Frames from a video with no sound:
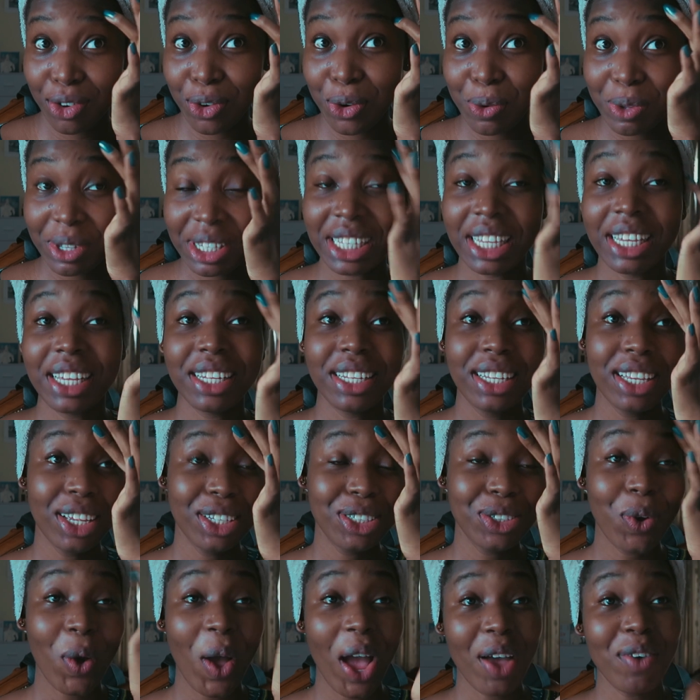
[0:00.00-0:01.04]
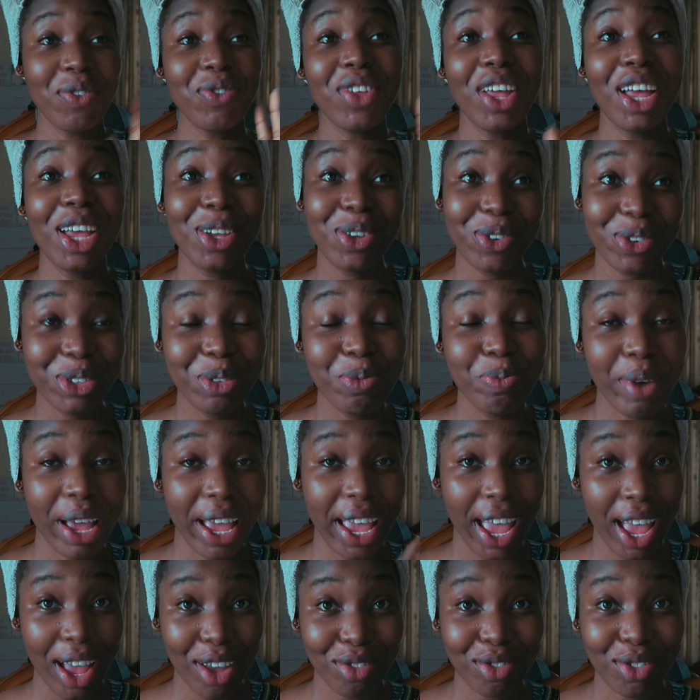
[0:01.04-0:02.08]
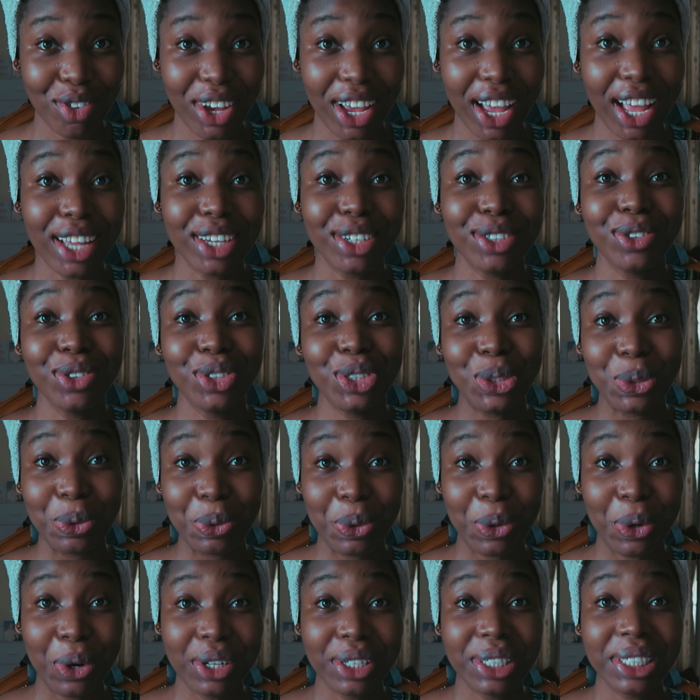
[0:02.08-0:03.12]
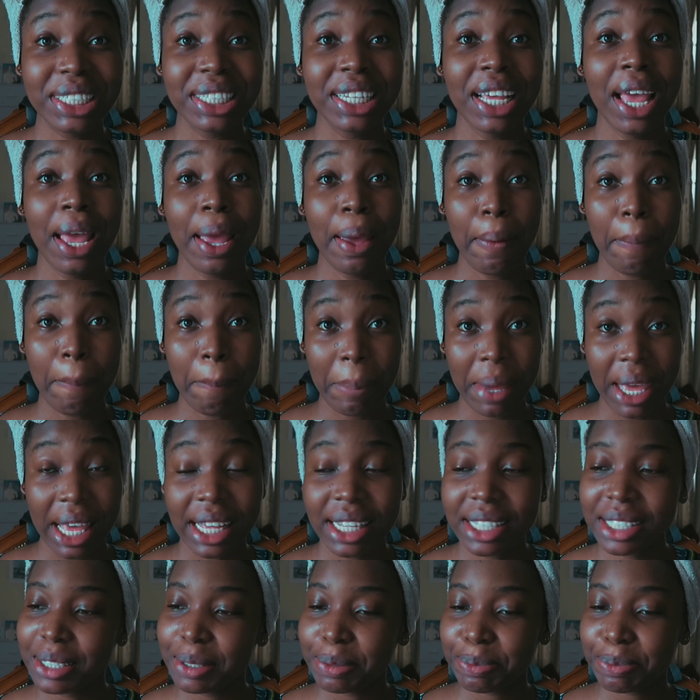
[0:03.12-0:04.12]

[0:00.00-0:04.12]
routine, so after I use my avocado yogurt mix,